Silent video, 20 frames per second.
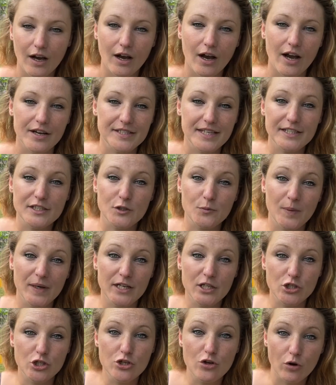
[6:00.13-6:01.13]
I said
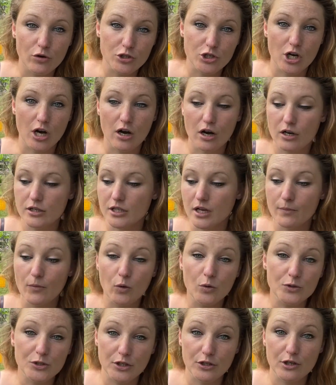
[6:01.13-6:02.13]
spinach, not chard. I'm
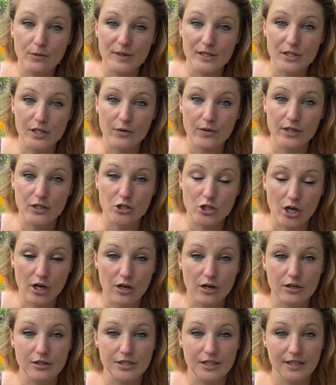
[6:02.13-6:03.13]
also going to be sowing
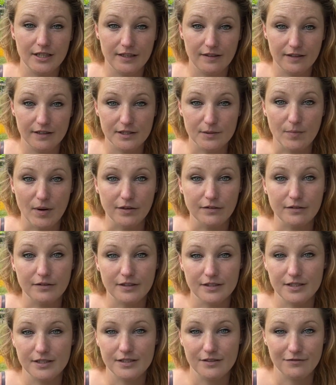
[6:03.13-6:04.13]
chard in this month.
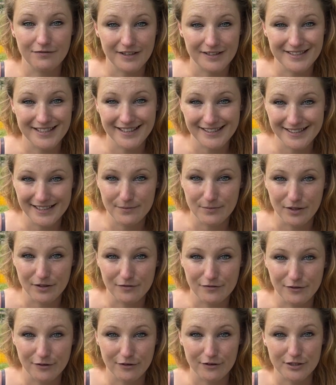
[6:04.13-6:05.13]
This is a fantastic month
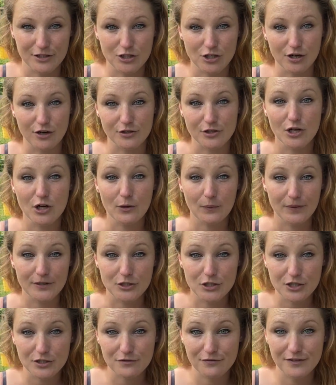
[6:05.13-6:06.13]
for growing chard. We're
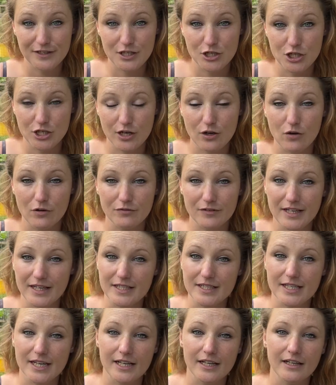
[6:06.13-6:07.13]
just finishing off
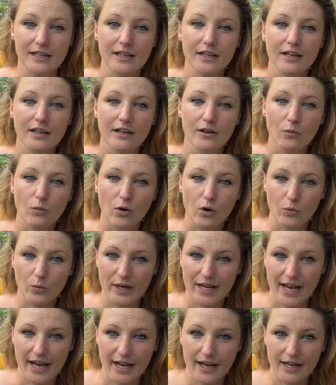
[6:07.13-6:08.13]
eating what we
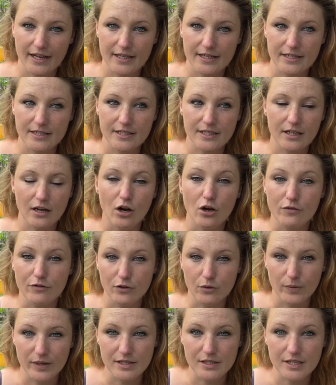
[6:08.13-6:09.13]
had over
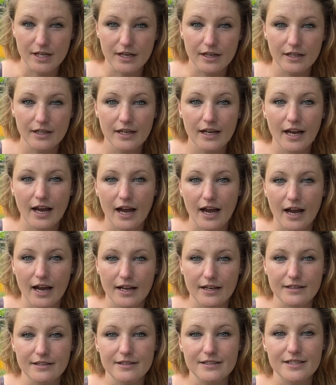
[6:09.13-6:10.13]
the winter,
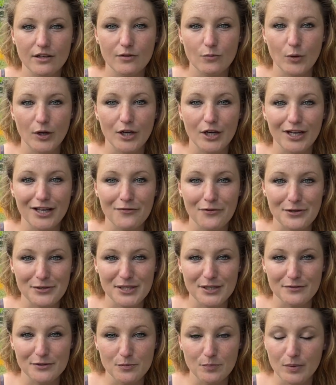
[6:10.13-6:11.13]
and we're going to give
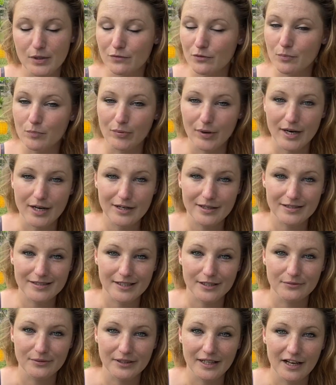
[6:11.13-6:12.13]
ourselves a bit of a break, so
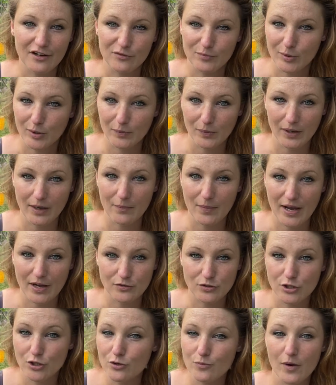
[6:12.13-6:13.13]
we'll have probably about
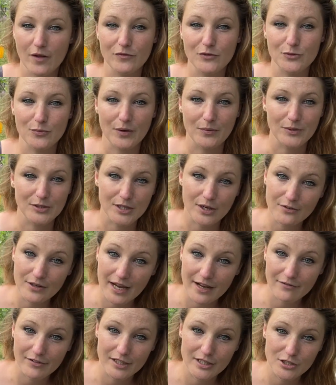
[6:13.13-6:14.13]
2 months where we don't
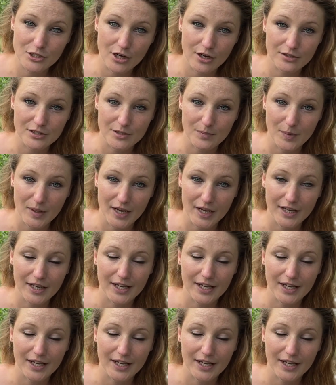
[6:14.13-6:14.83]
have any chard to pick,